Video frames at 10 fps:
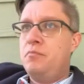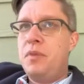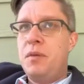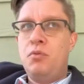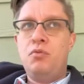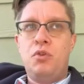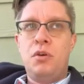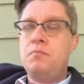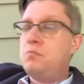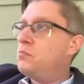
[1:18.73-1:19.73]
people who
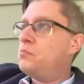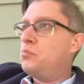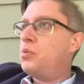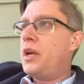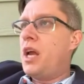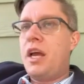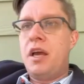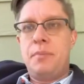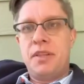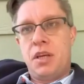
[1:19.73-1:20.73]
are pretty high up at the